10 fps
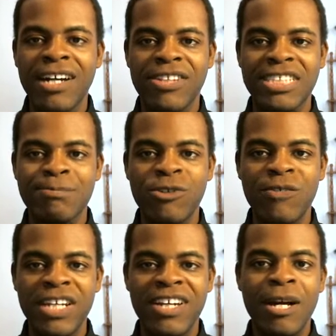of this
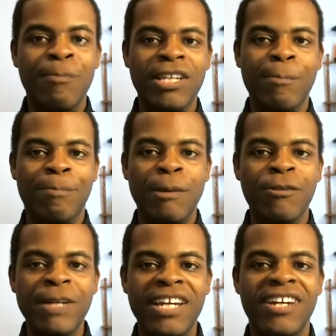movie, but
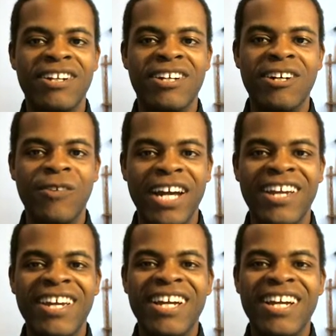bumblebee in a good way.